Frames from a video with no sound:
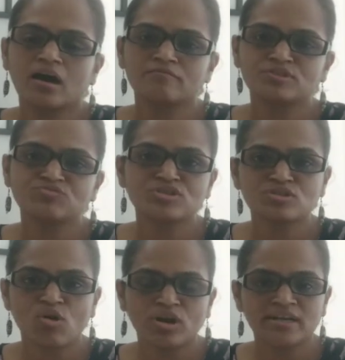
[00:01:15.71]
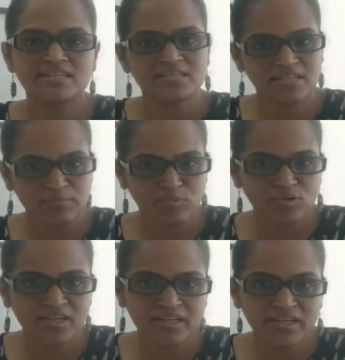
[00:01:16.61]
which was called as
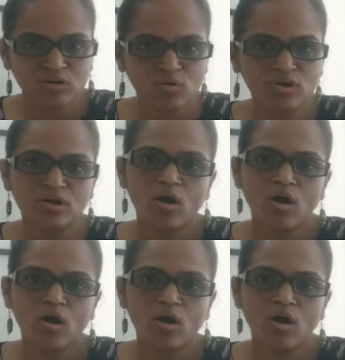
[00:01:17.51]
Napoleonic Code